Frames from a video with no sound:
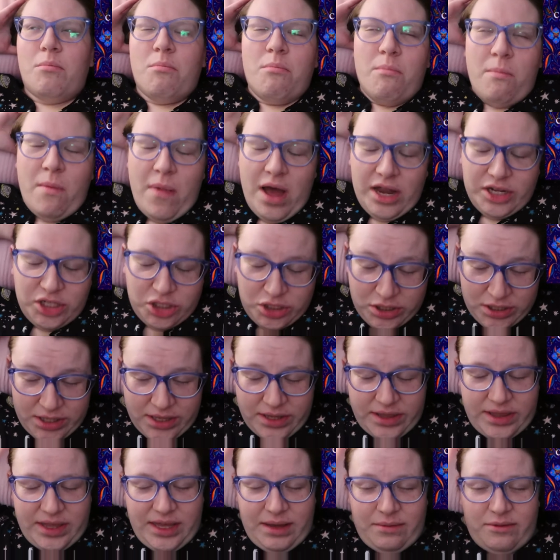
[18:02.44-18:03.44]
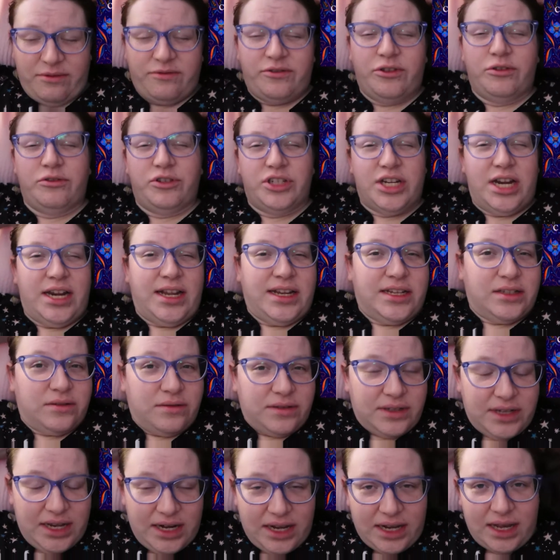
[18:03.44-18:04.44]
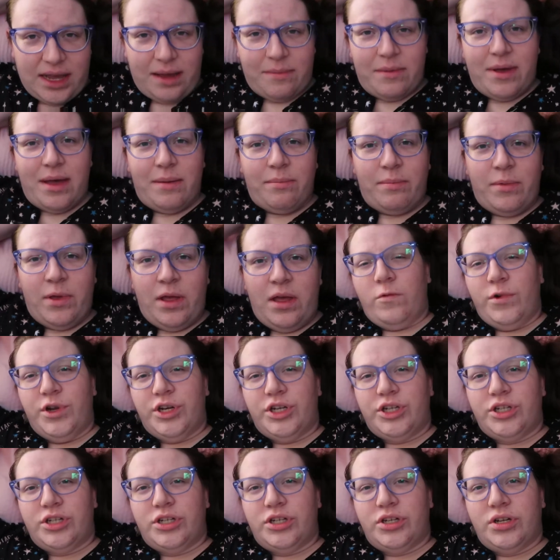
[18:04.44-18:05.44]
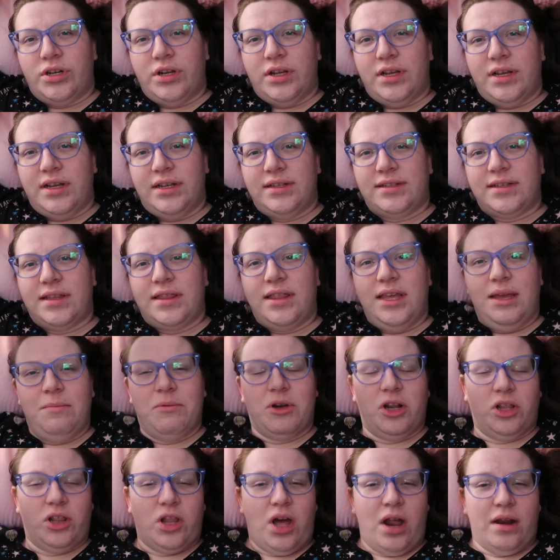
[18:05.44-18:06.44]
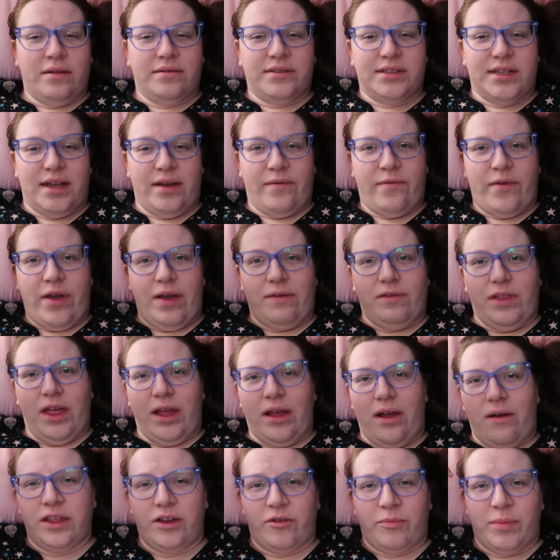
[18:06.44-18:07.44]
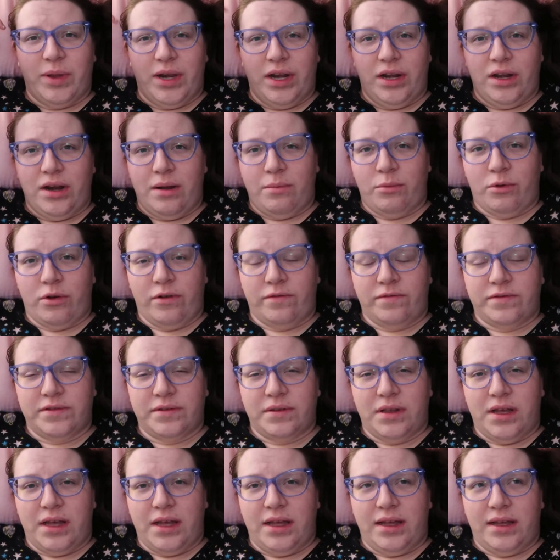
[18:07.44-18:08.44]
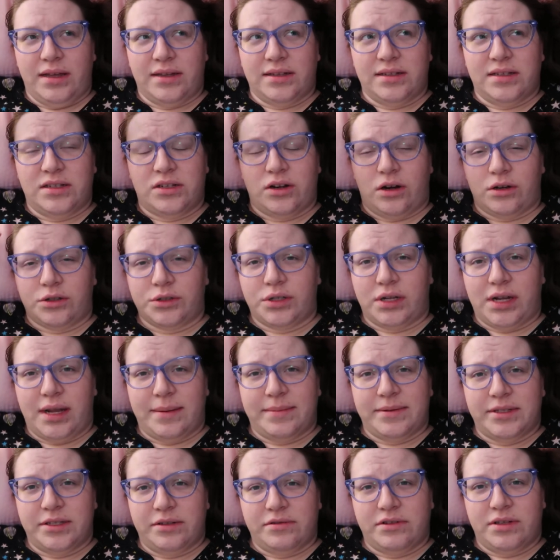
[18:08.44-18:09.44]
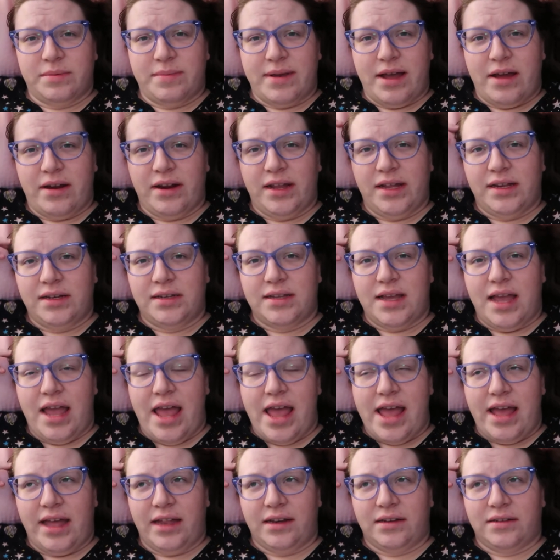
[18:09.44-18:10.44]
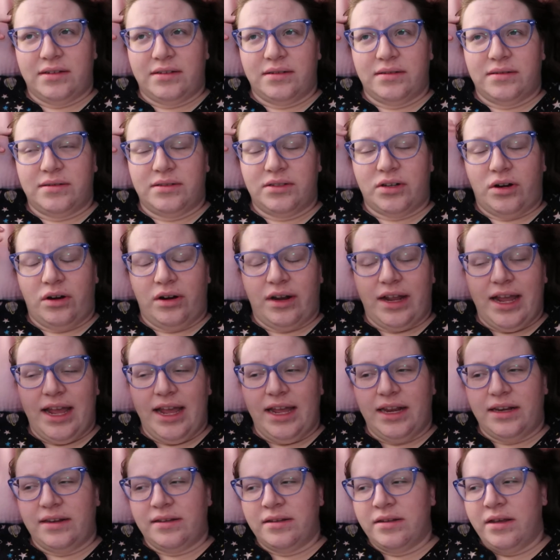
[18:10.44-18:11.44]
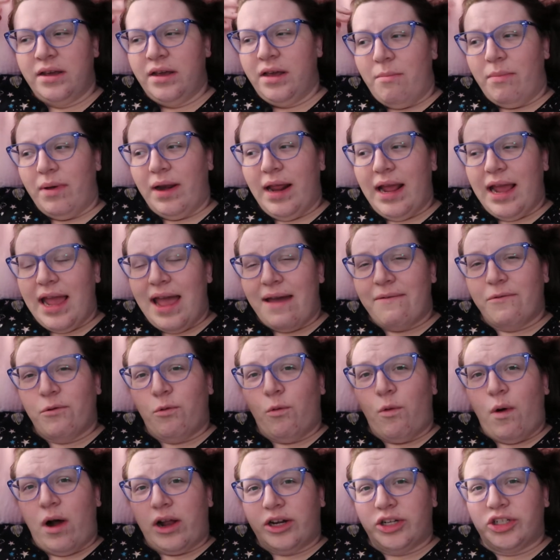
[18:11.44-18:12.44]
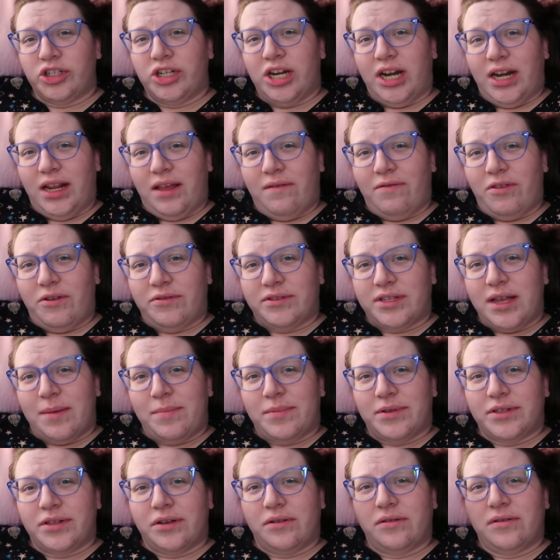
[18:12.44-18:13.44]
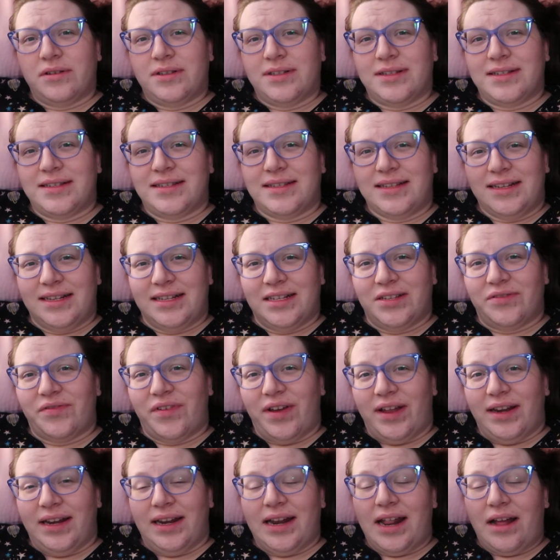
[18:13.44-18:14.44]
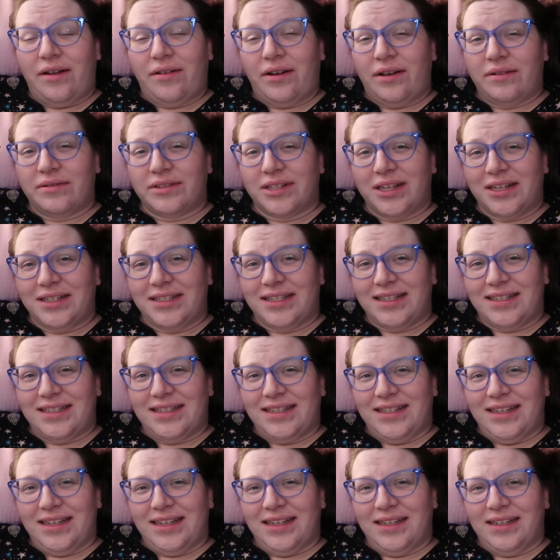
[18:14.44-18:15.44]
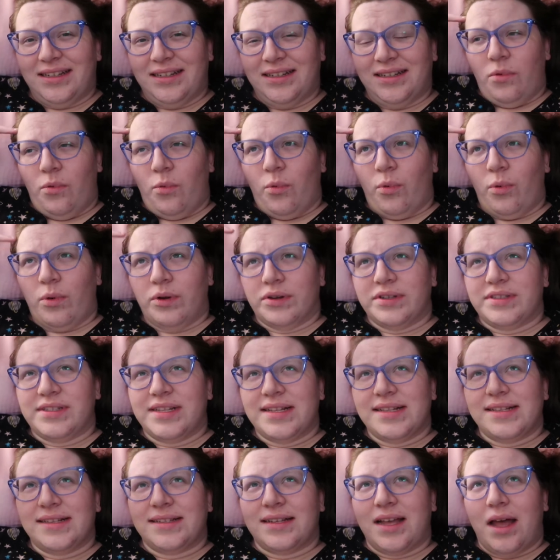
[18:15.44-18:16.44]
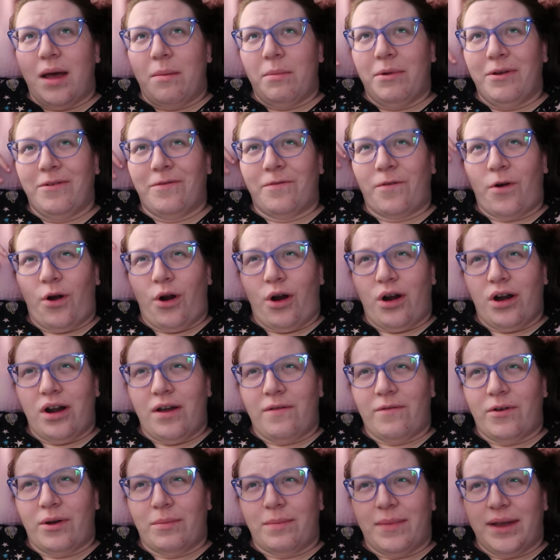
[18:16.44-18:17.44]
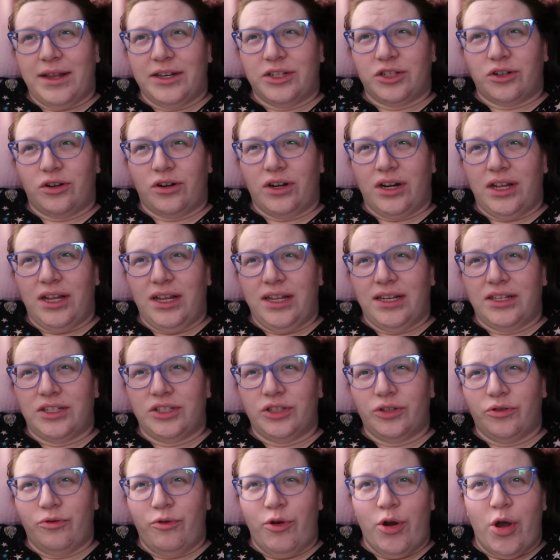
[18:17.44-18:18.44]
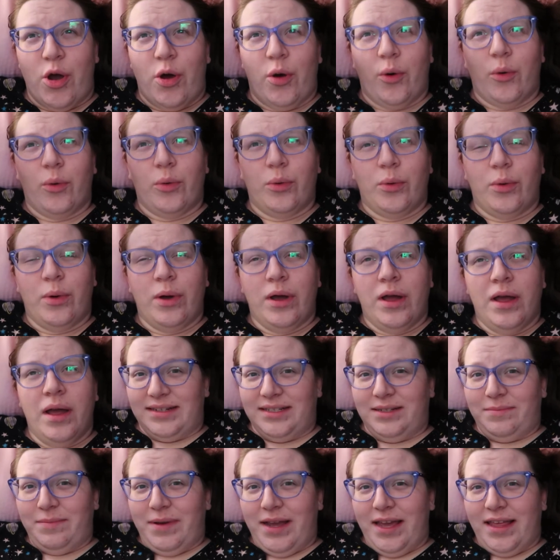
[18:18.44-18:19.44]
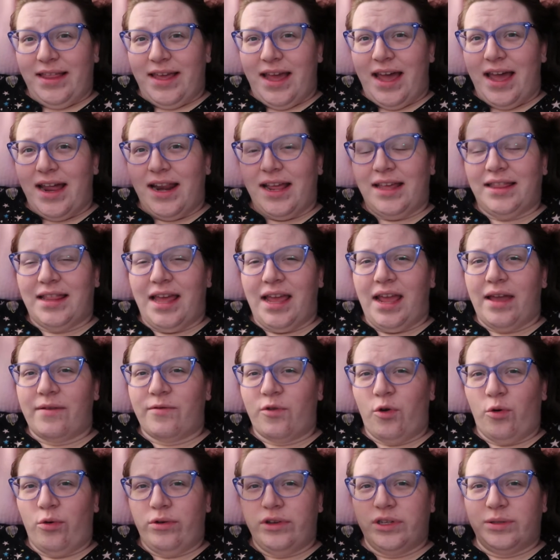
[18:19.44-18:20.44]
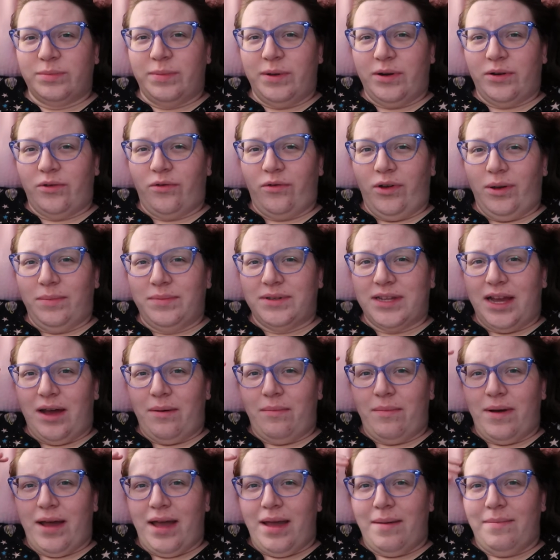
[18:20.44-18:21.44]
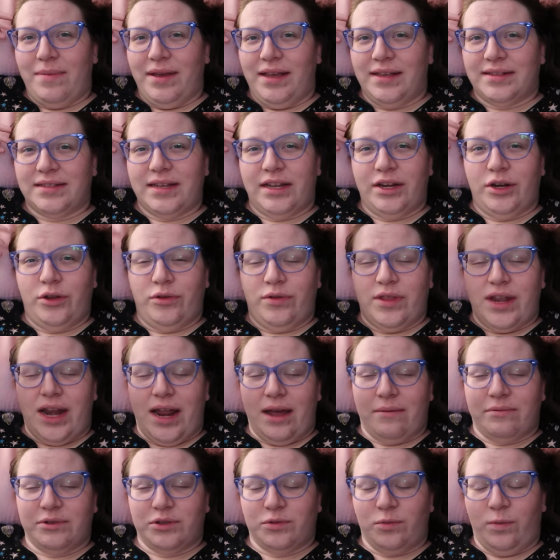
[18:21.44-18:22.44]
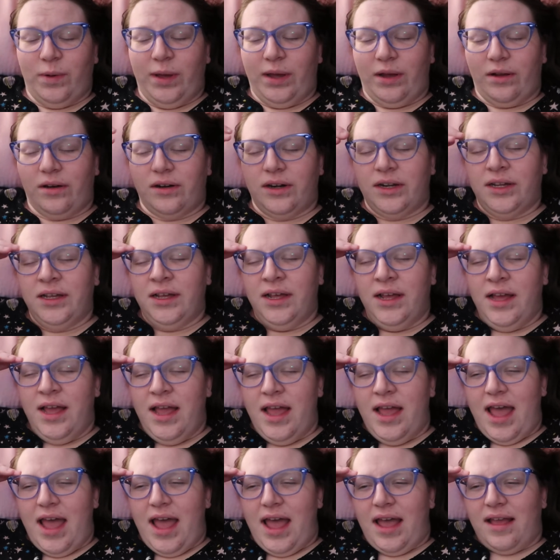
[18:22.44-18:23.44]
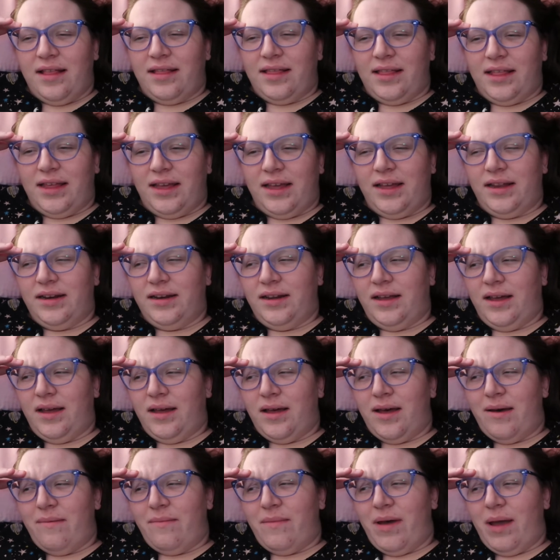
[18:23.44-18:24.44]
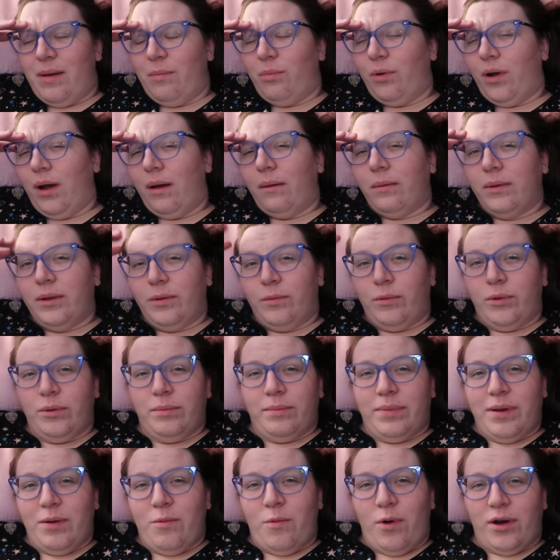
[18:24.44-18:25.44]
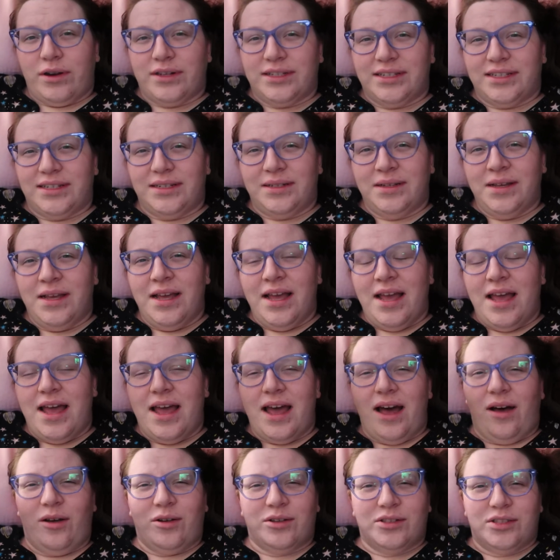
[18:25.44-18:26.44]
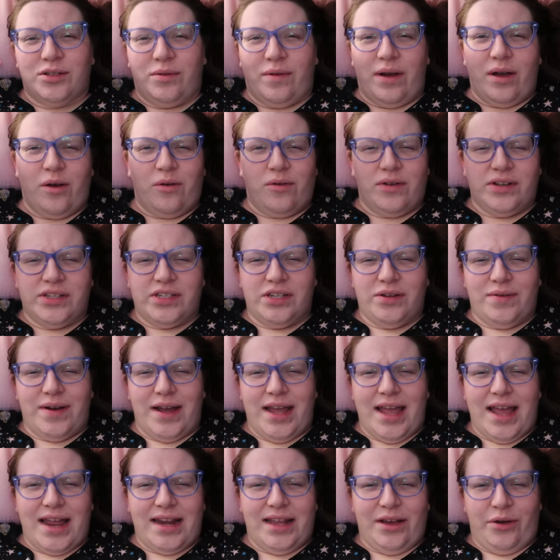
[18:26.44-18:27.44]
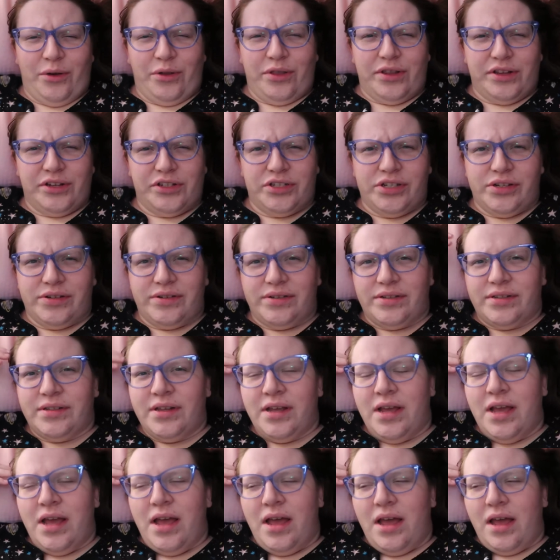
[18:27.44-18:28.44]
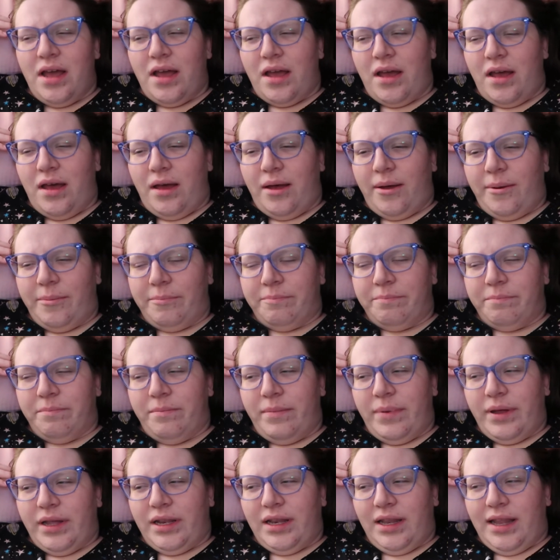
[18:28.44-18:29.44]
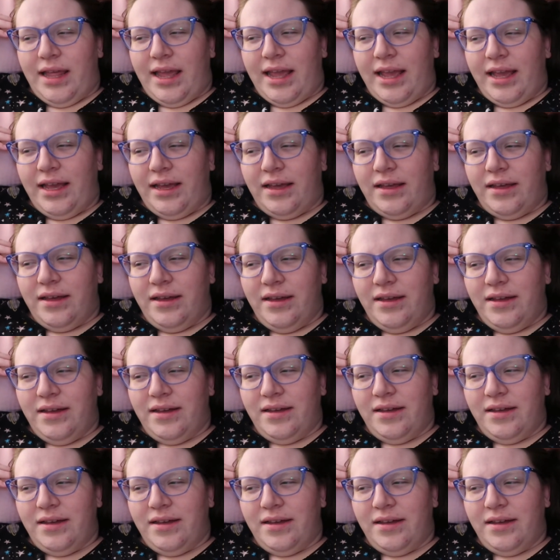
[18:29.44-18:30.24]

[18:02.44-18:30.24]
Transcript: much the theme of eugenics was going to come up, which is a theme in a lot of sci-fi. Like, there have been a number of Star Trek episodes about it and Stargate, but I haven't watched any of those episodes since finding out I was autistic, or since coming far enough on my journey to know affected by that. And like, I've always been creeped out by it because I knew that I was weird and that I probably wouldn't be wanted. Also, I always knew I had health issues, but like,